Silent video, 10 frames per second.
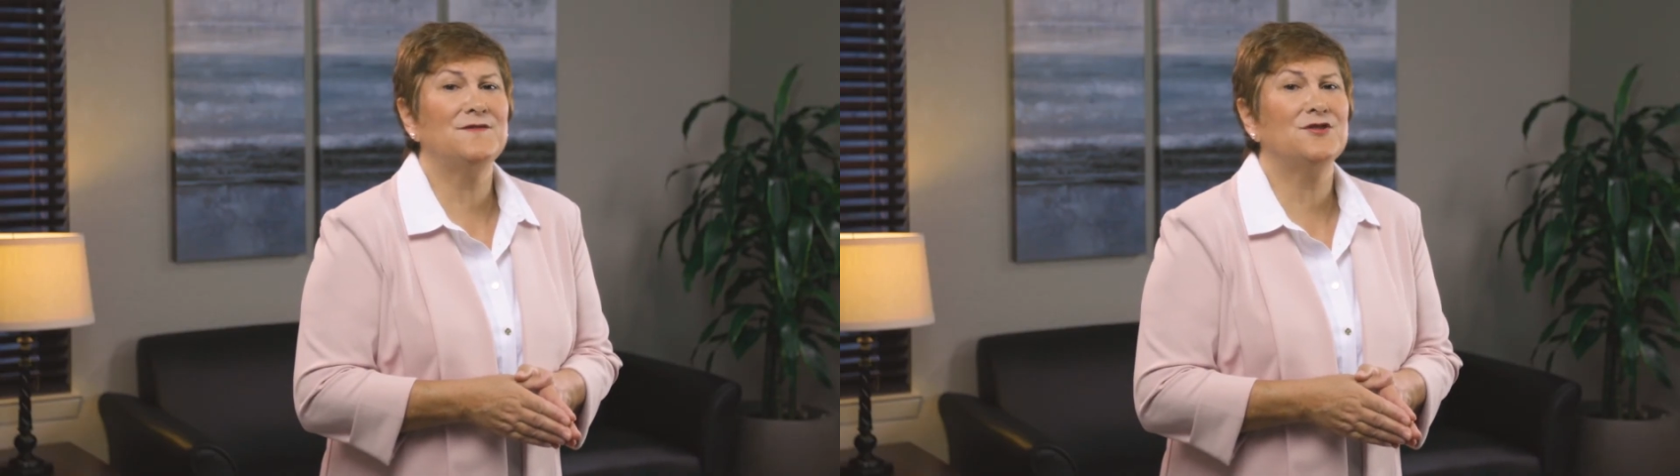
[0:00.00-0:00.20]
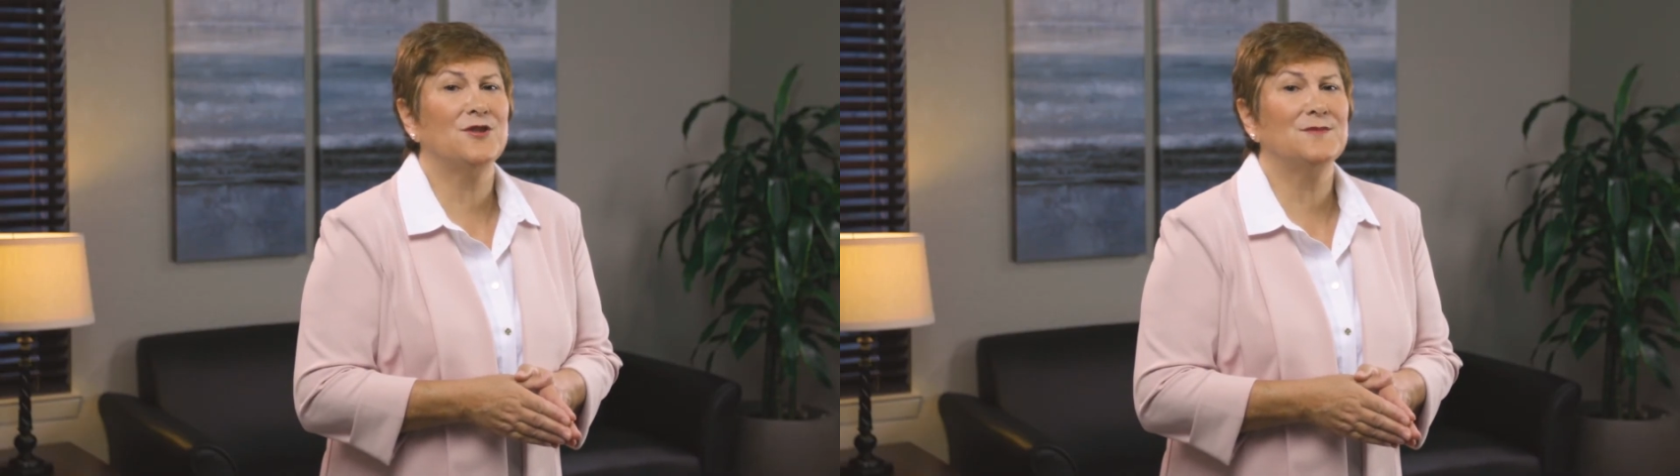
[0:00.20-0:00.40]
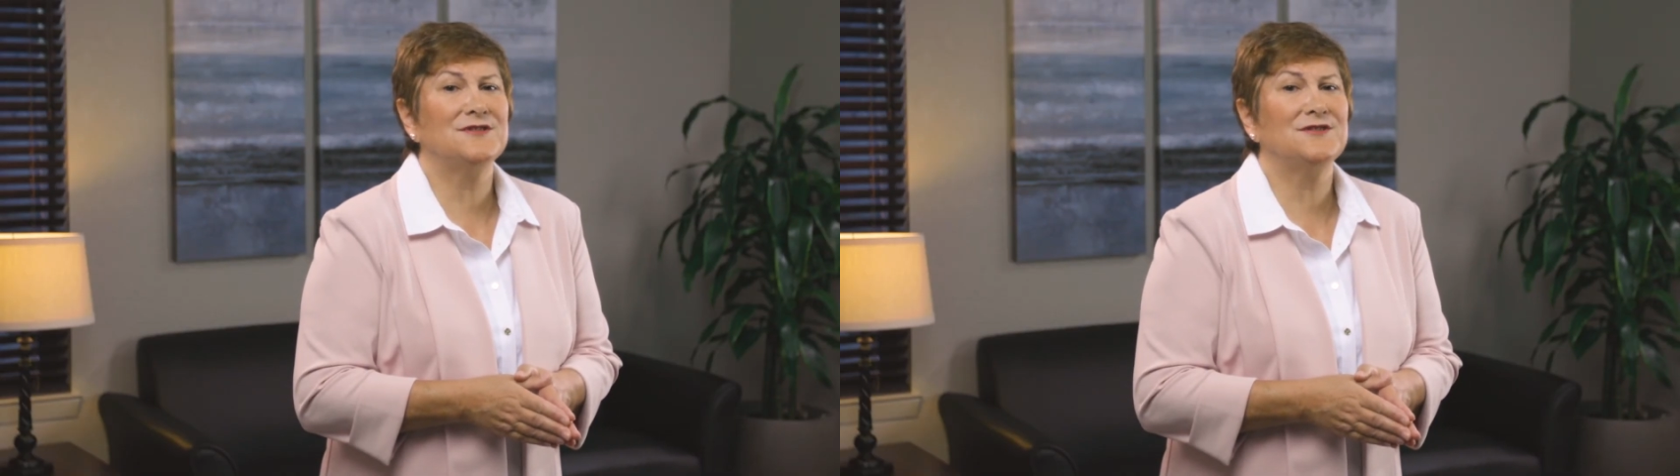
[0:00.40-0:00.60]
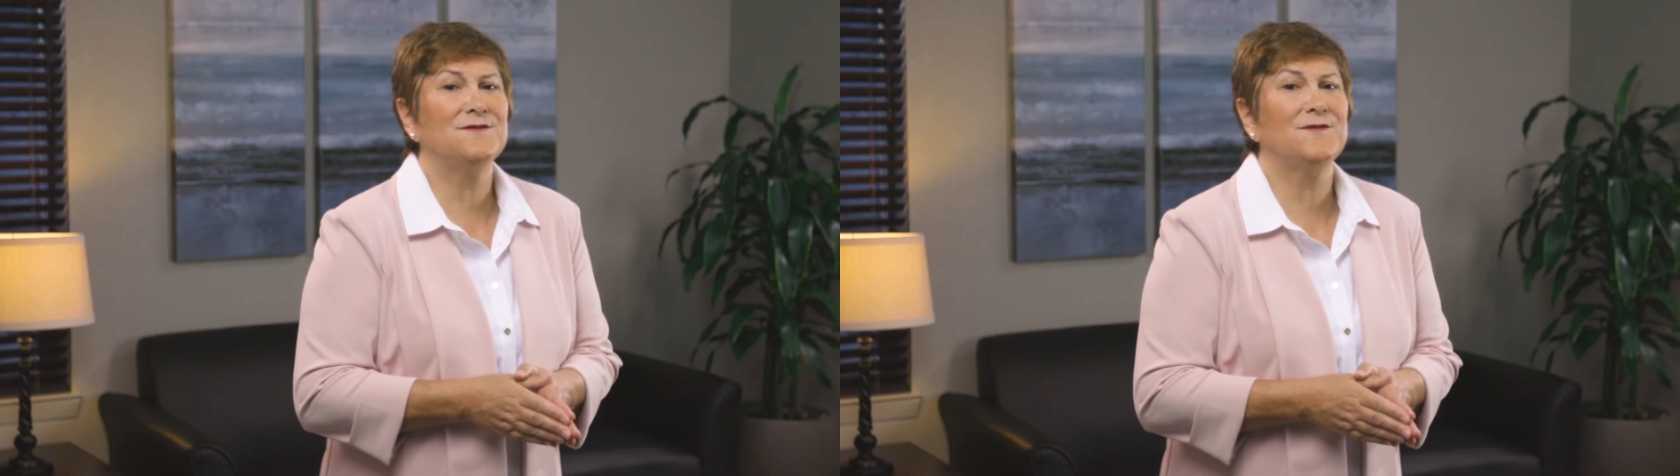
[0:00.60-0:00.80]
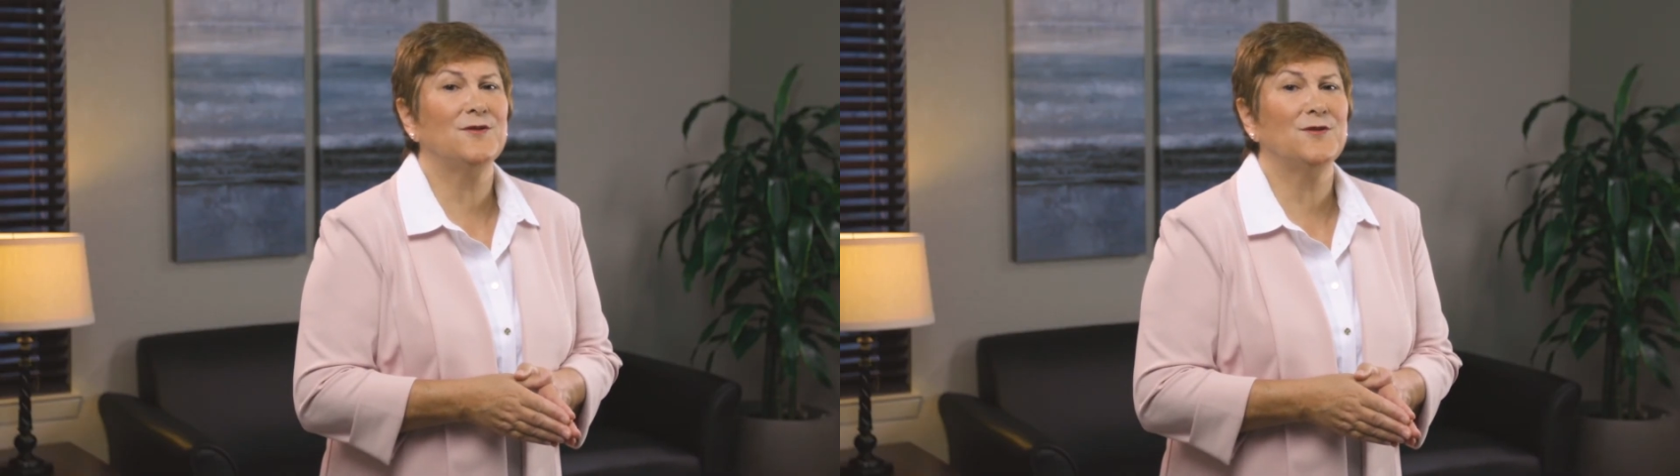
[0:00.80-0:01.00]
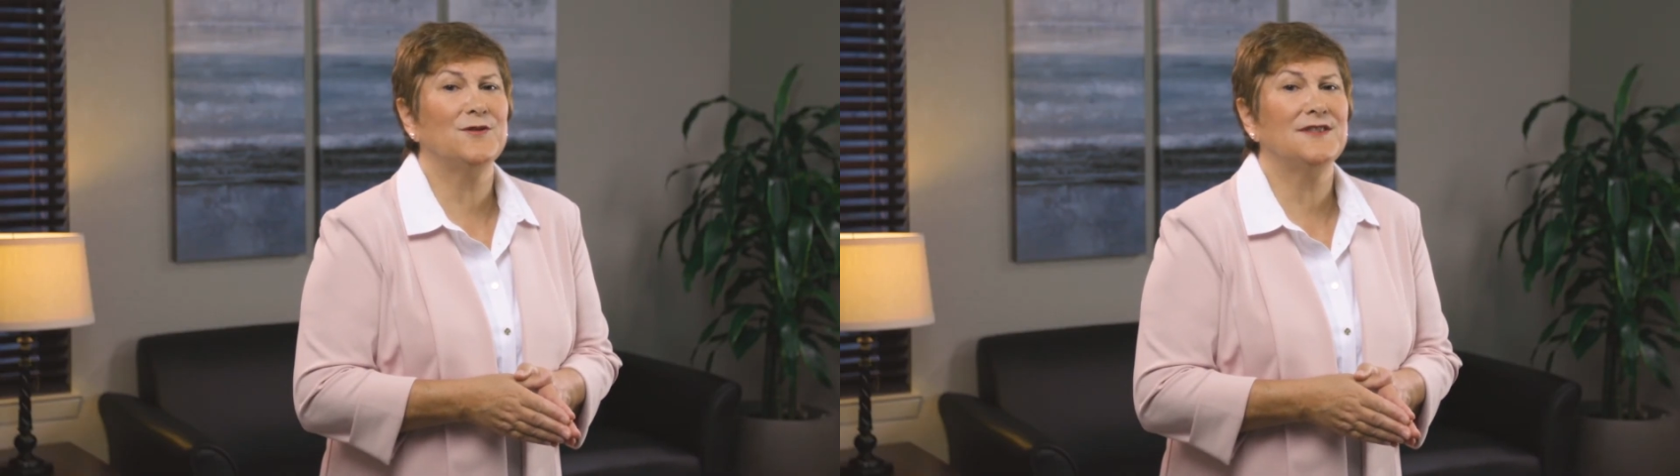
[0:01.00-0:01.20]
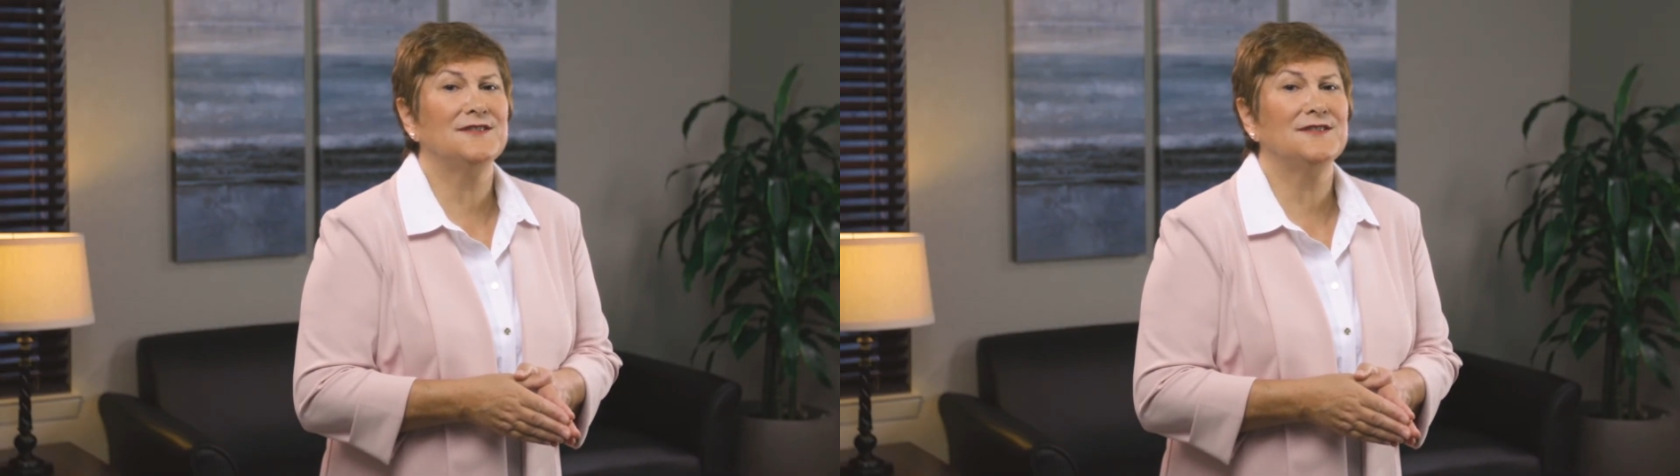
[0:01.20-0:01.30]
of germs to food